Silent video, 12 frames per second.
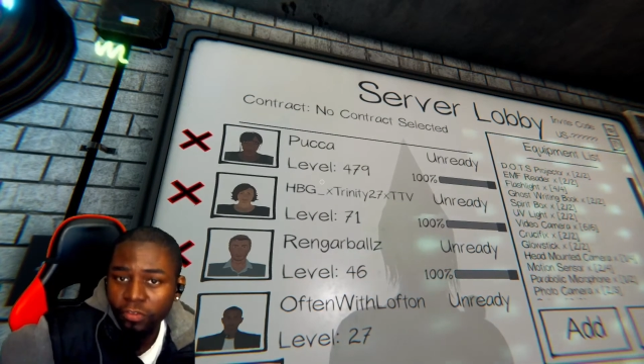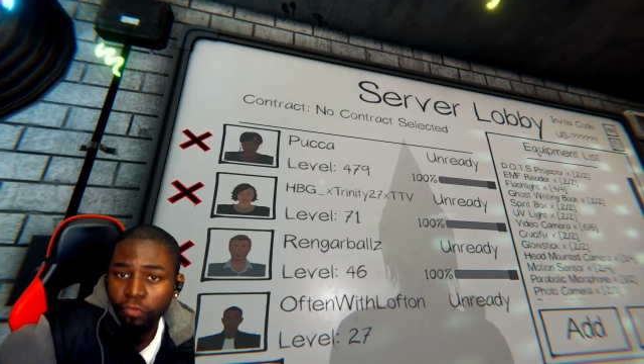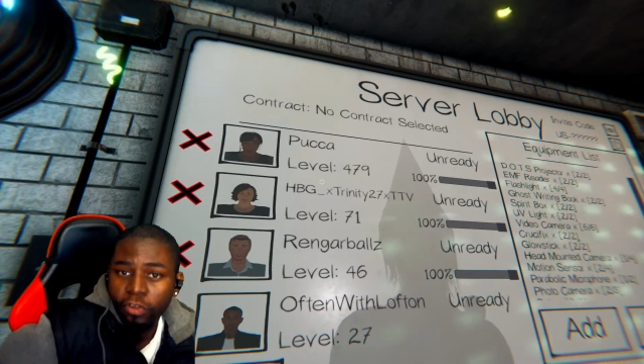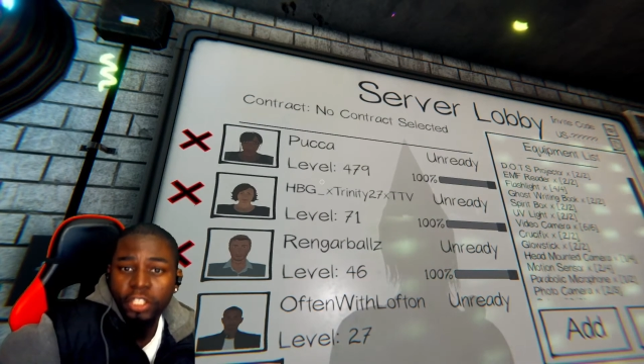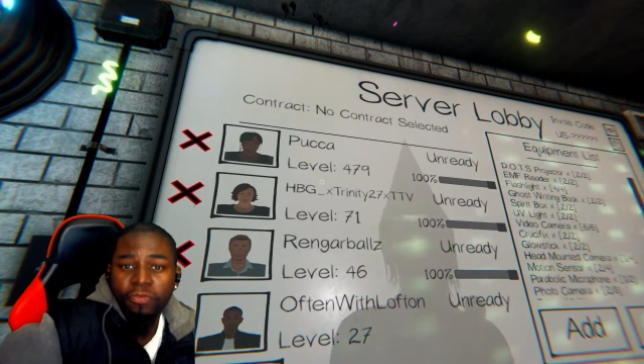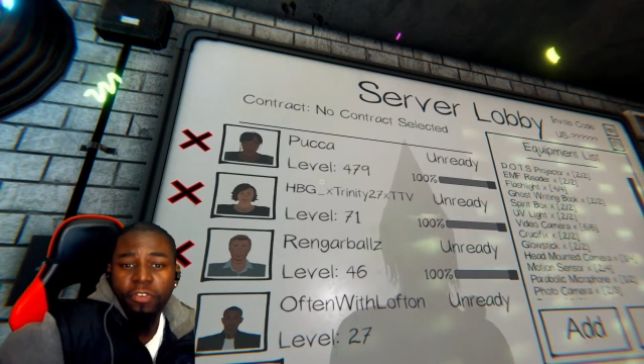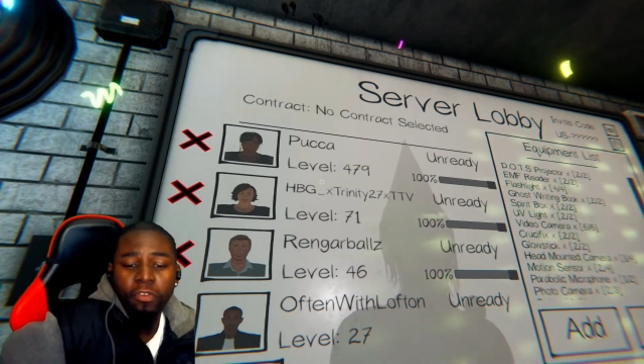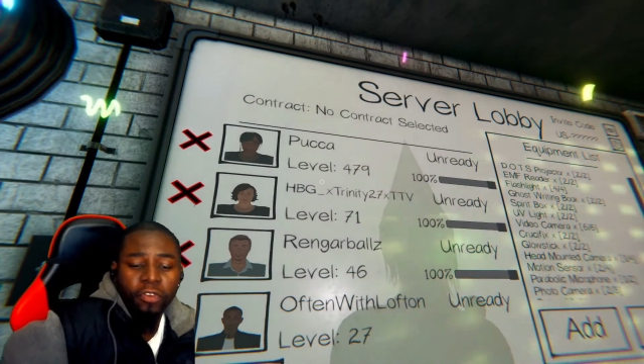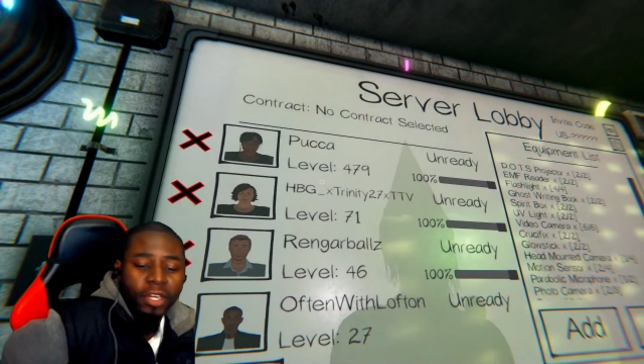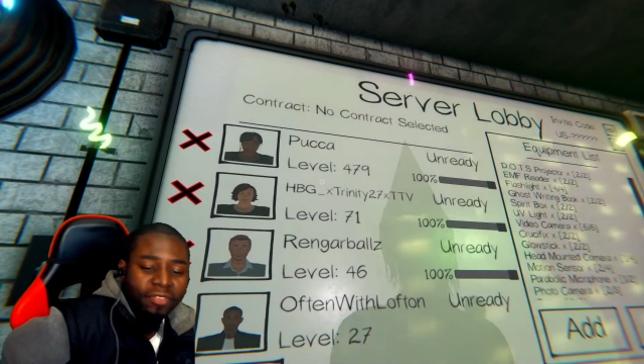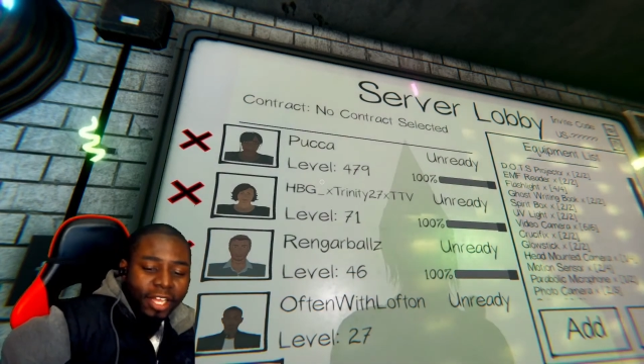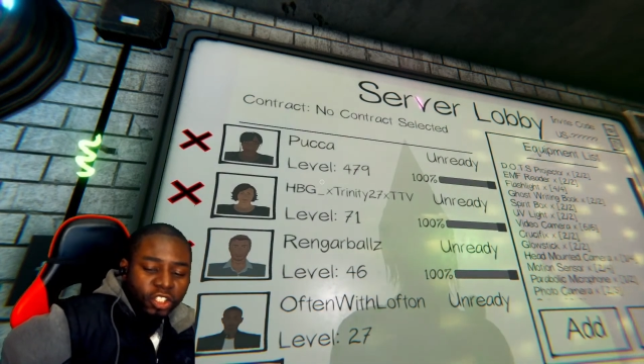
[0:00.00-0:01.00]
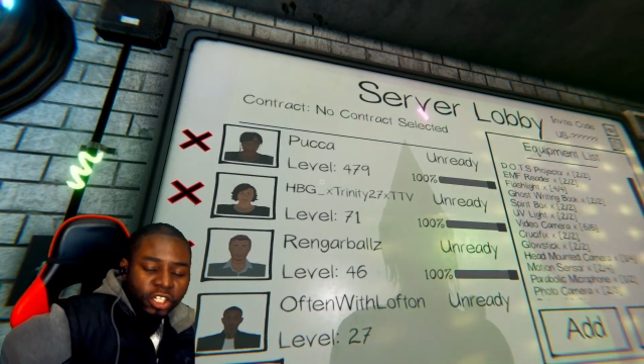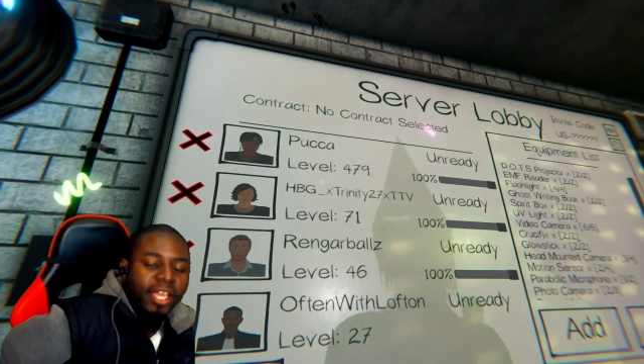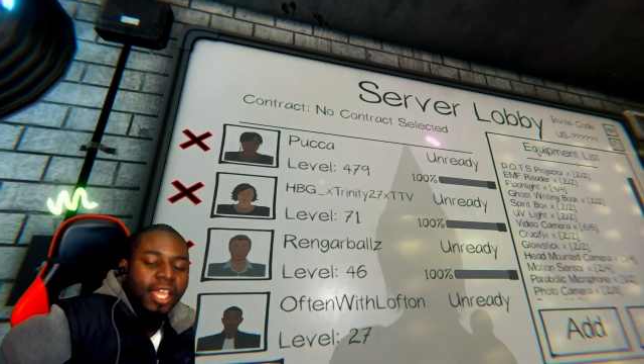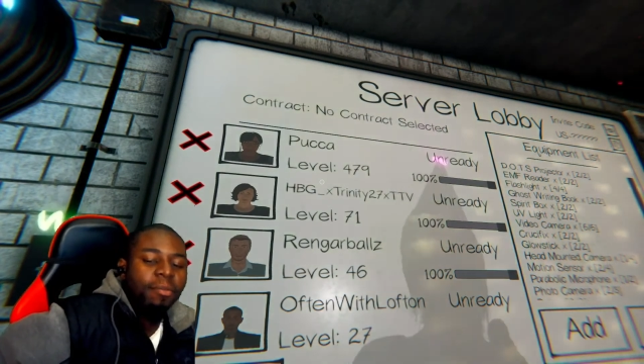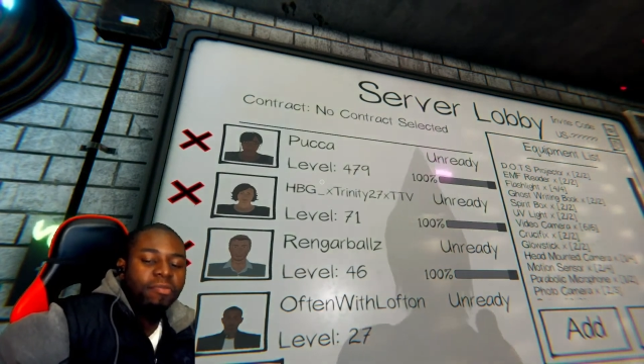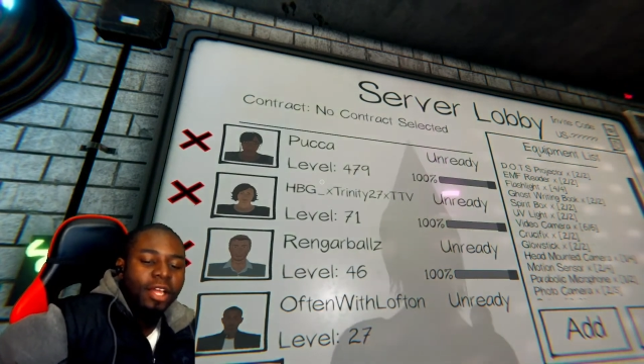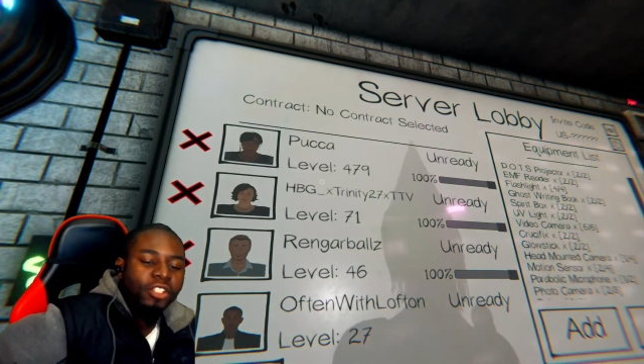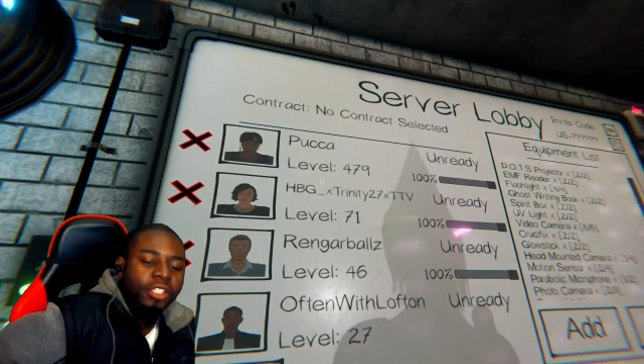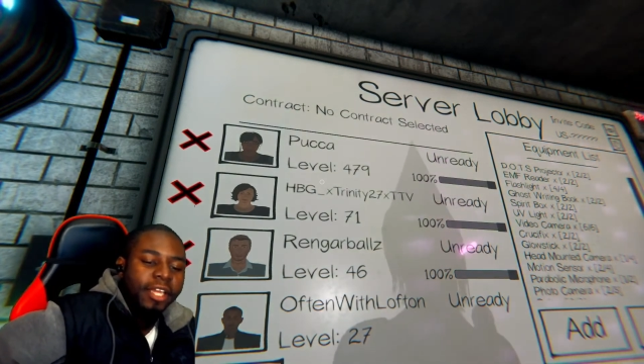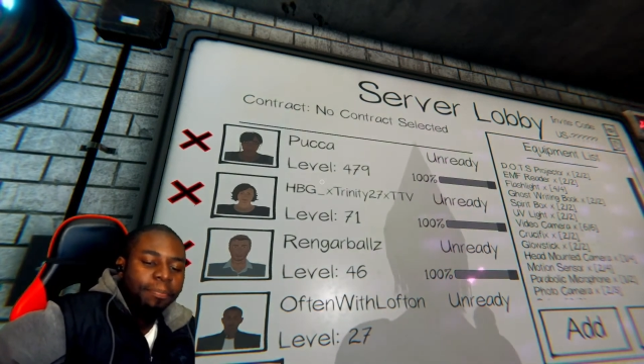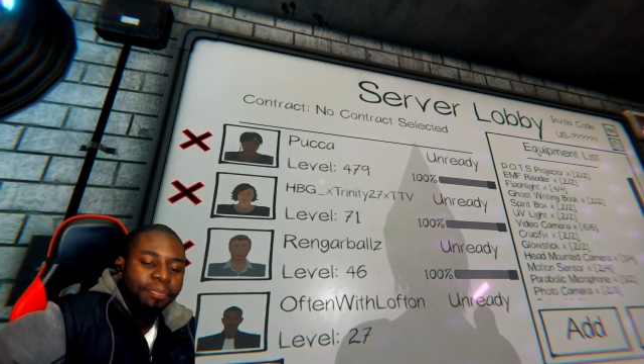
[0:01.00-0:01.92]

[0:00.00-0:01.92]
feel free. Feel free if that's your game. If that's your game.